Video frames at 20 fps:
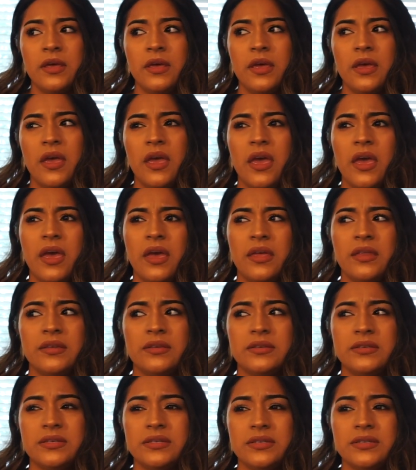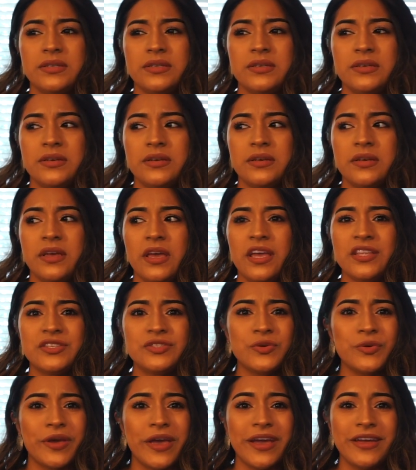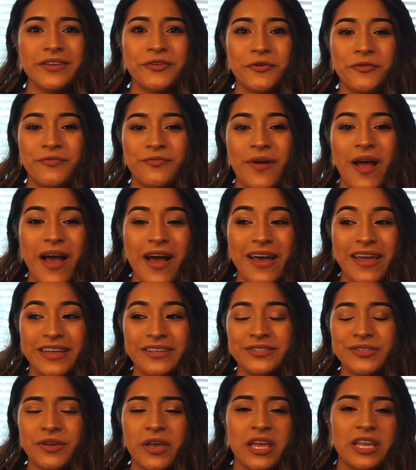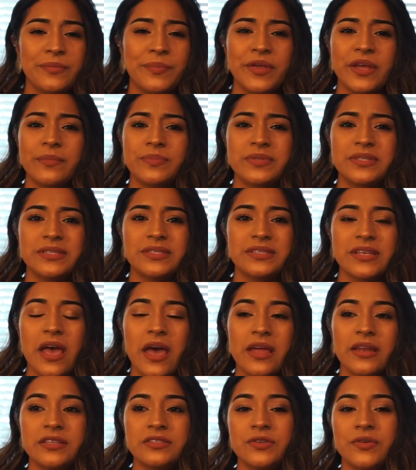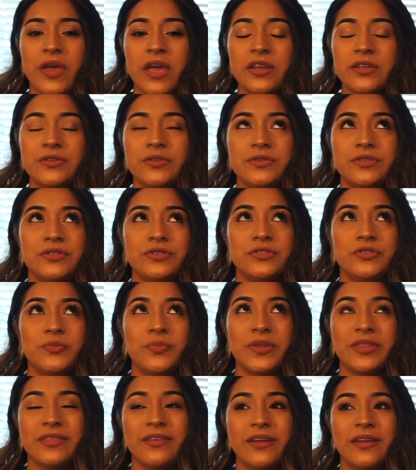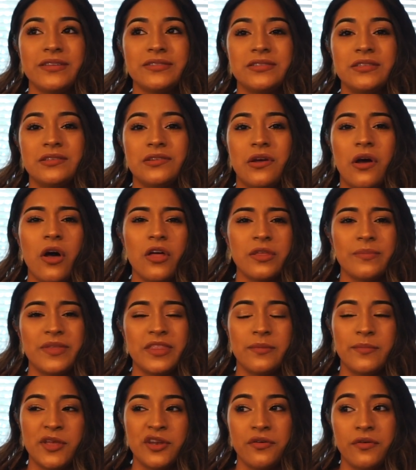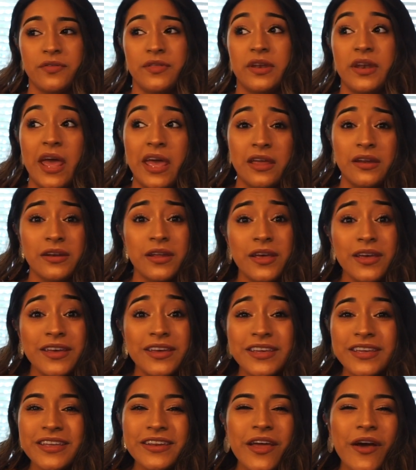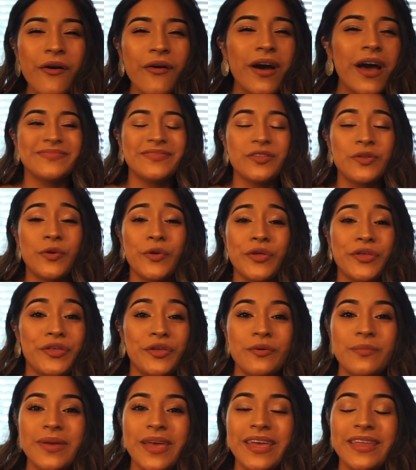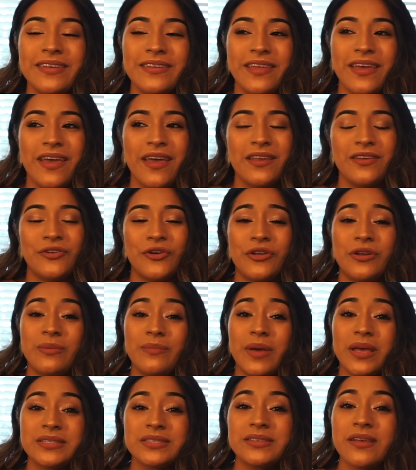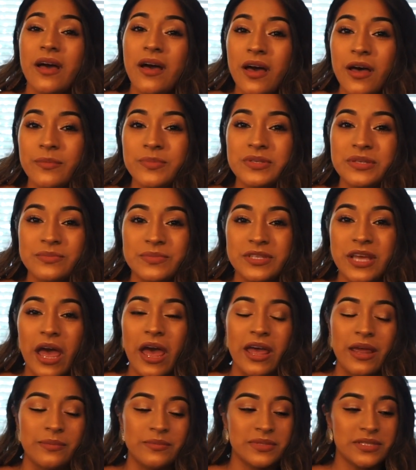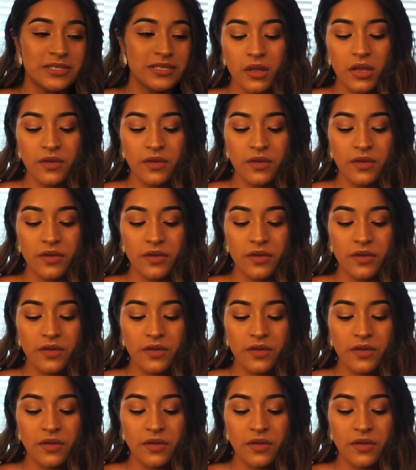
And it's okay to cry, it's okay to be upset, it's okay to do stupid things and call them in the middle of the night. You know, you're human and you're gonna mess up sometimes.